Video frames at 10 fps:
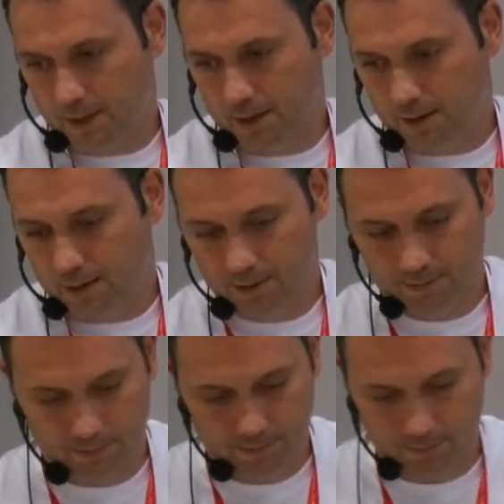
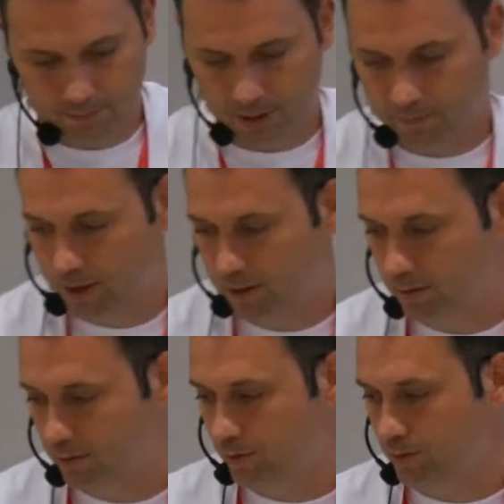let me
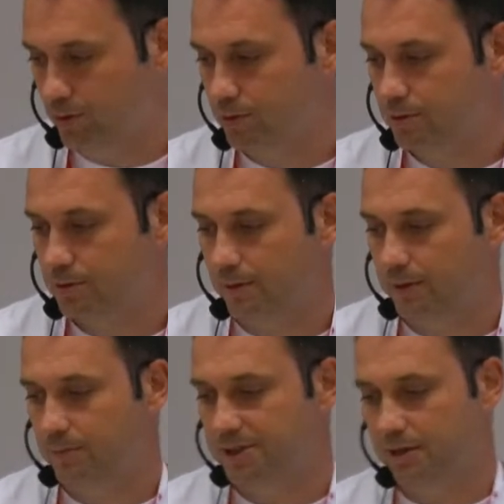introduce a
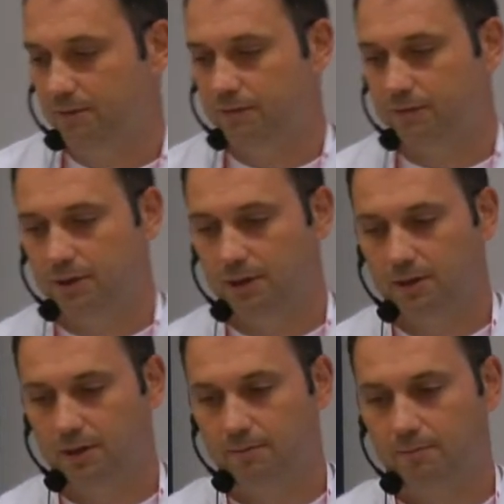bit myself.
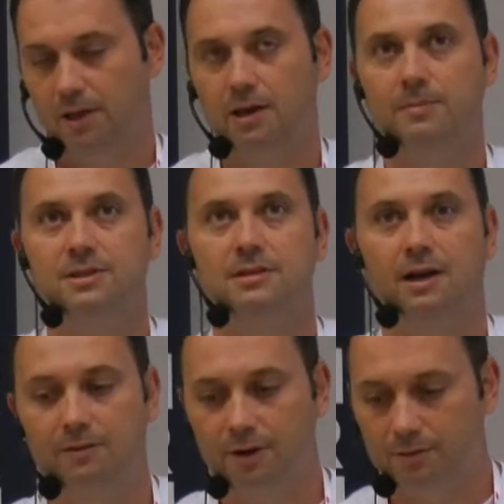My name is
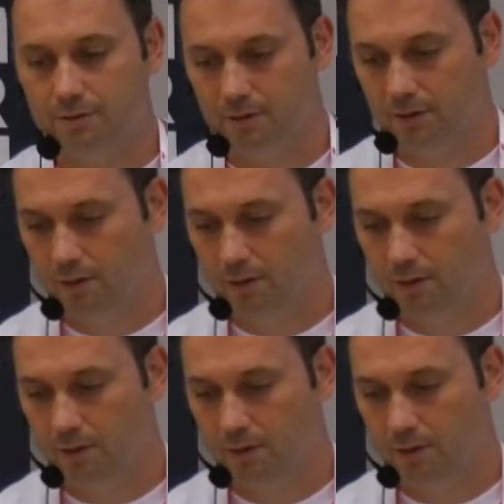Alvaro.